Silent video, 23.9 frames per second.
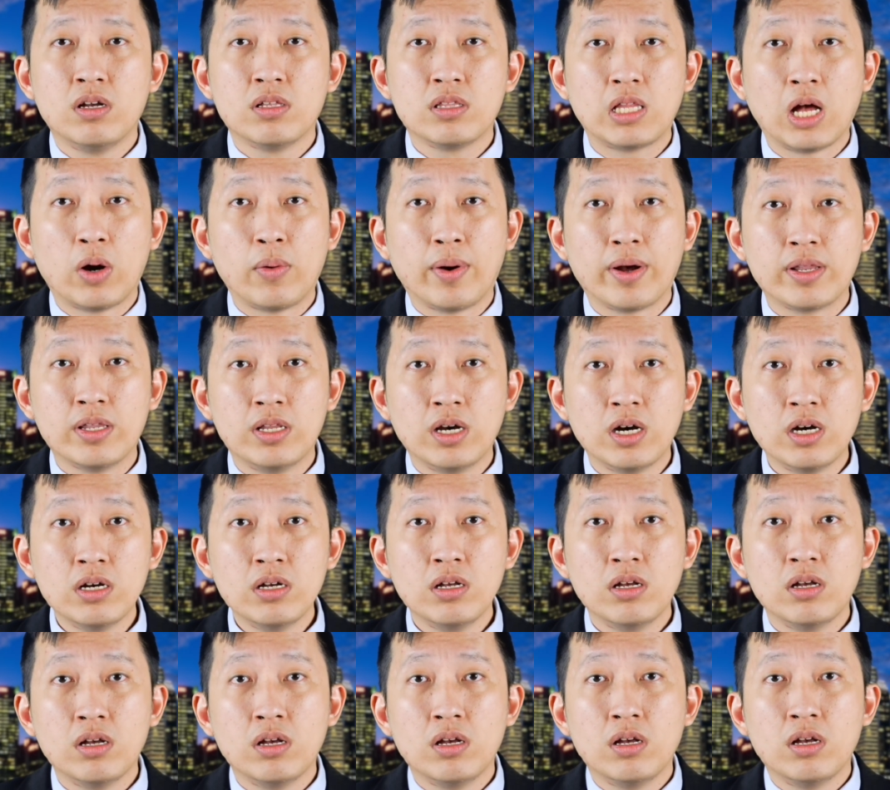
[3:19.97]
Down under,
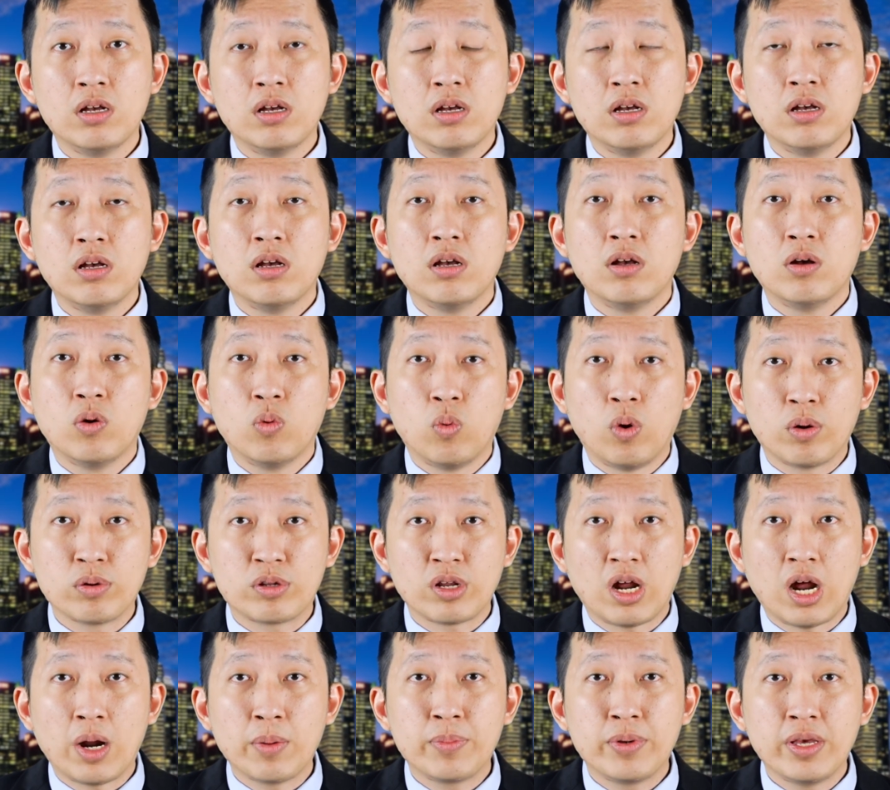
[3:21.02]
while
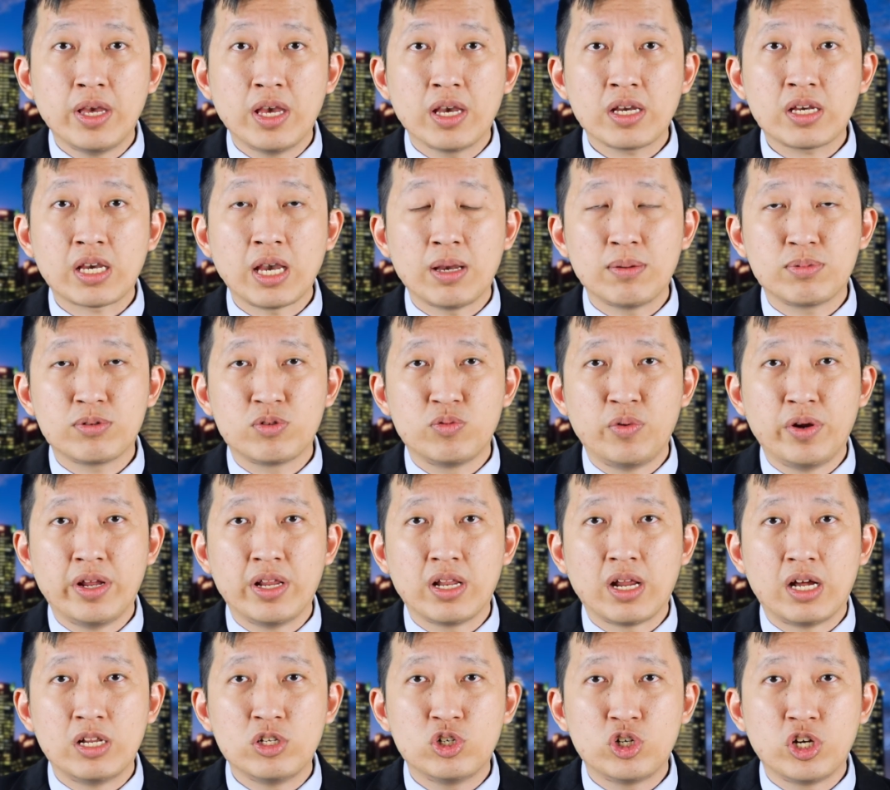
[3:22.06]
the RBI kept rate
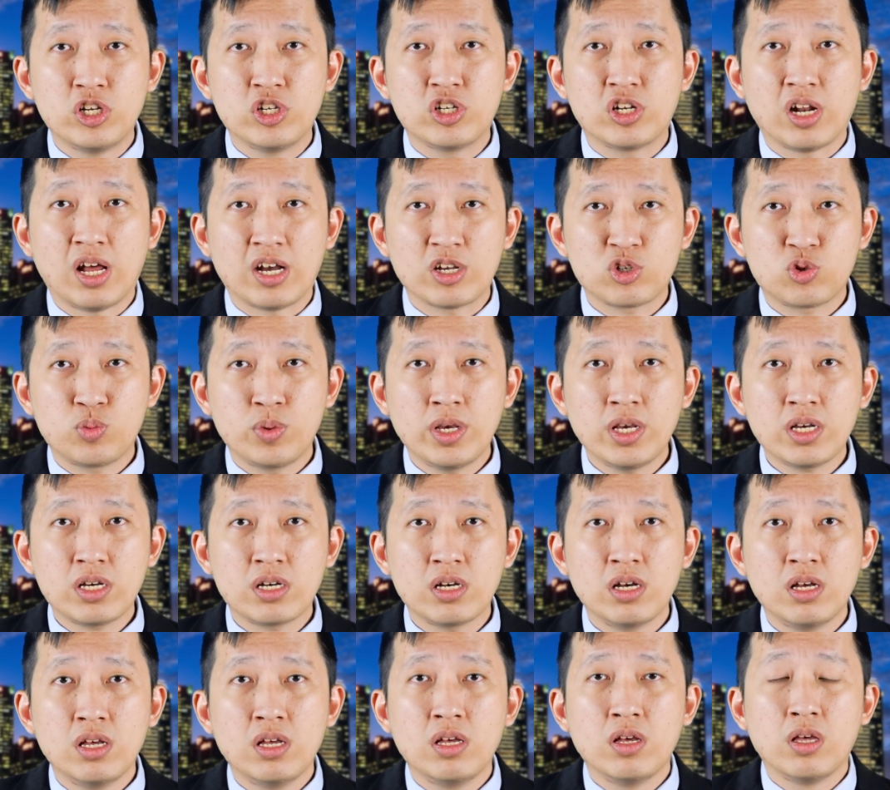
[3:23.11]
unchanged last week,
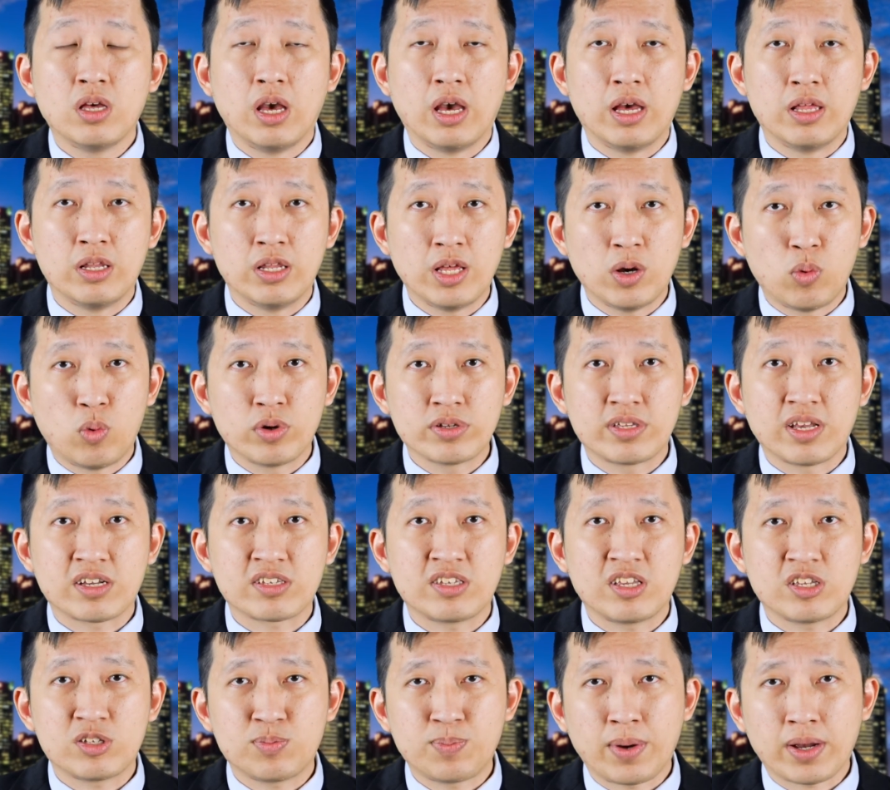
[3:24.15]
and that was
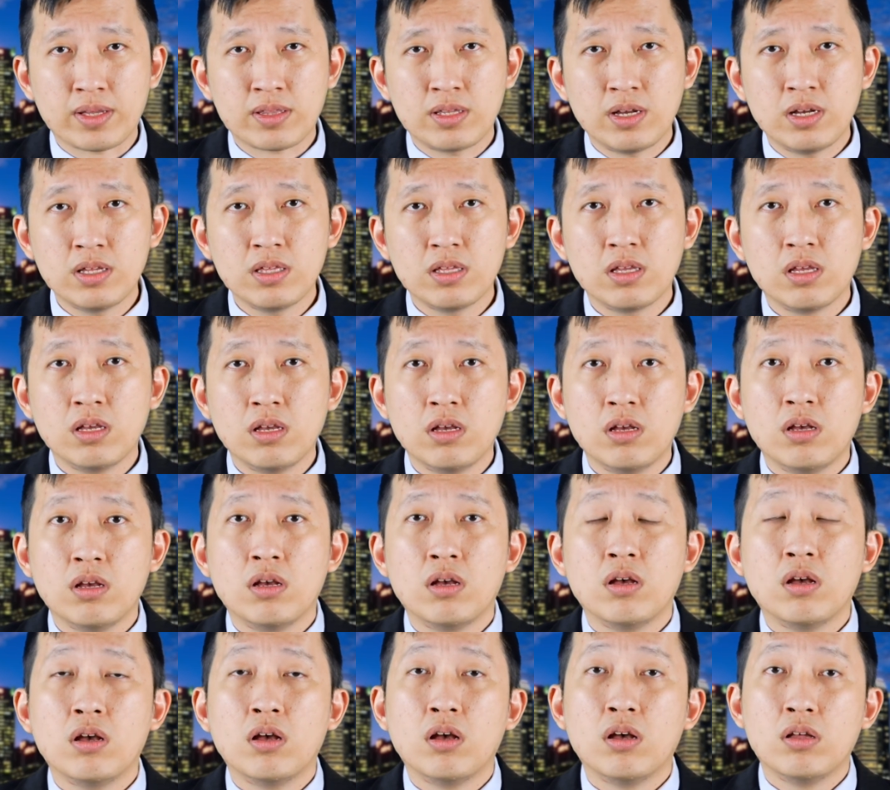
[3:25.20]
as expected,
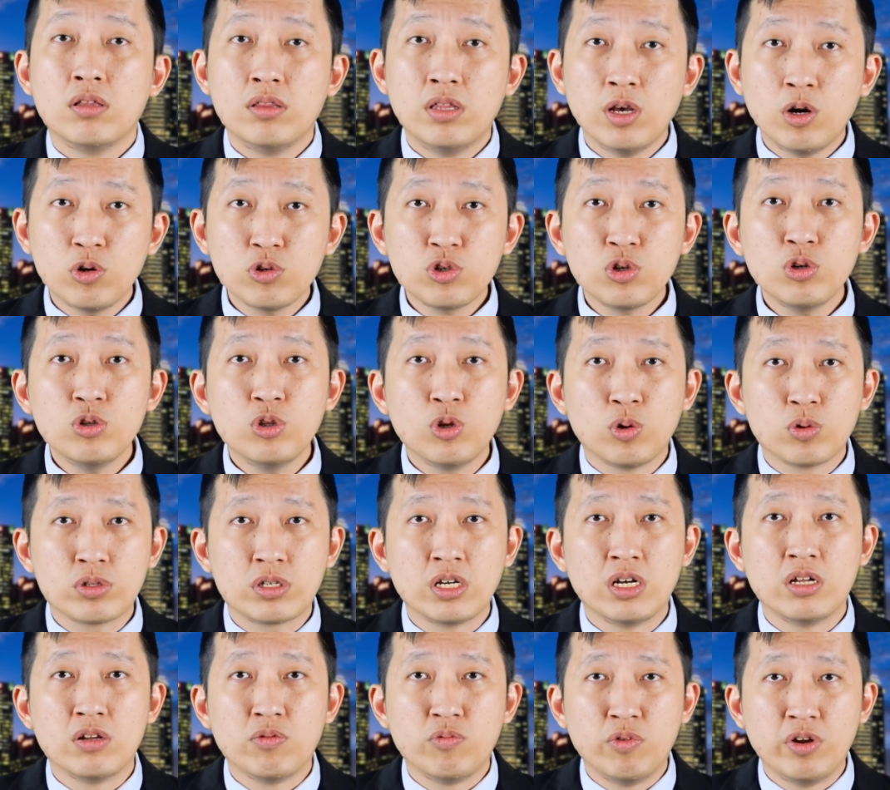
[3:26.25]
they also
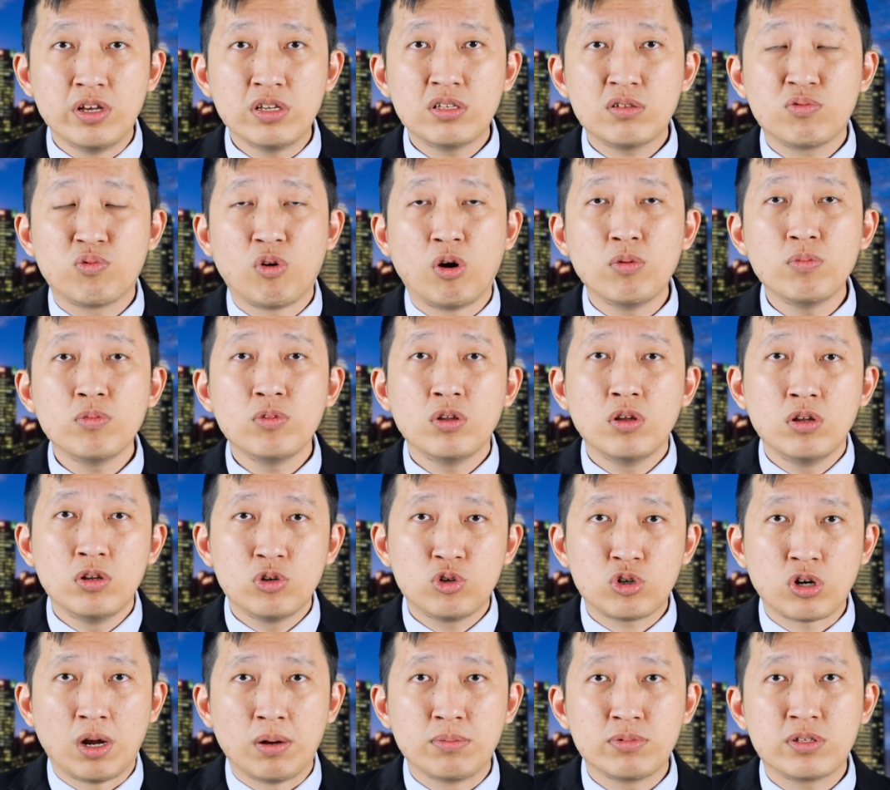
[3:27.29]
noted risks from
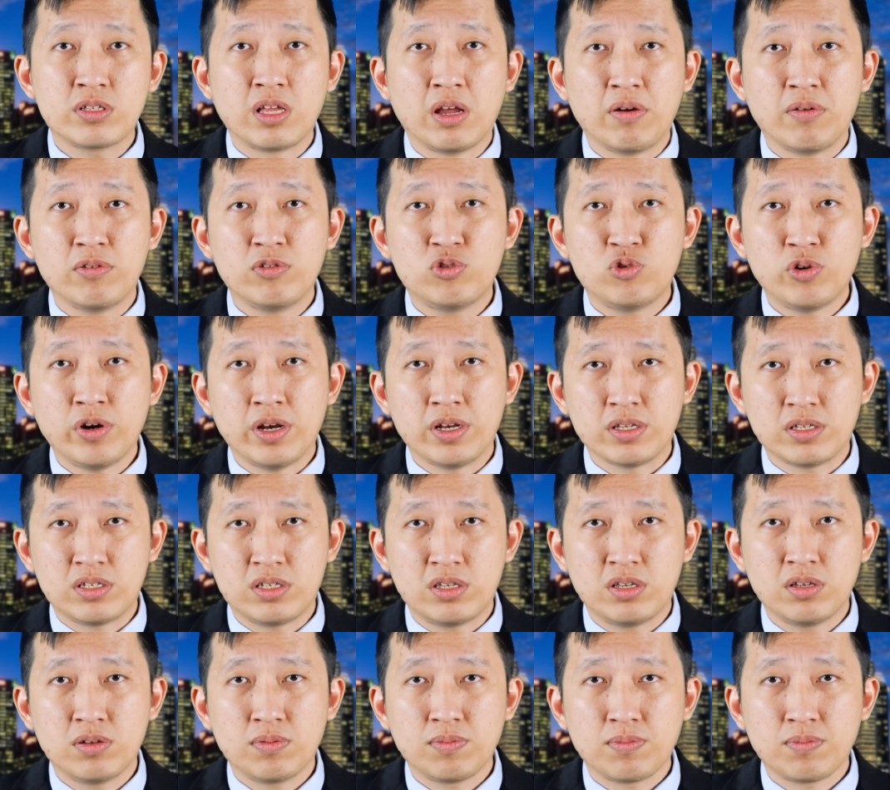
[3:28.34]
Trump's tariff threats.